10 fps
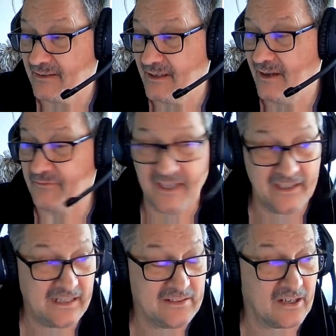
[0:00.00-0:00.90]
of
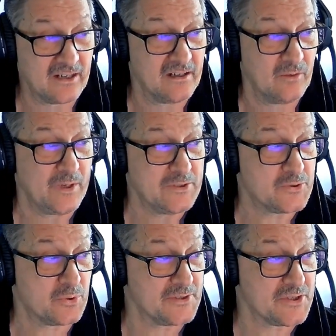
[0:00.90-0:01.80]
getting there and we
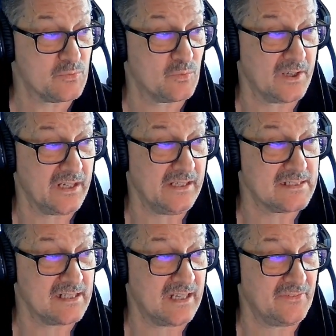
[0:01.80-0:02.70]
trust working
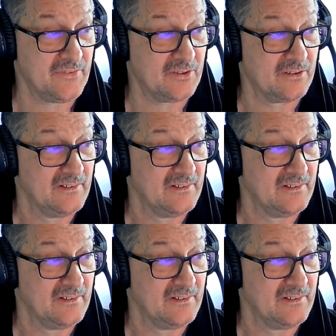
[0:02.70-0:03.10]
together.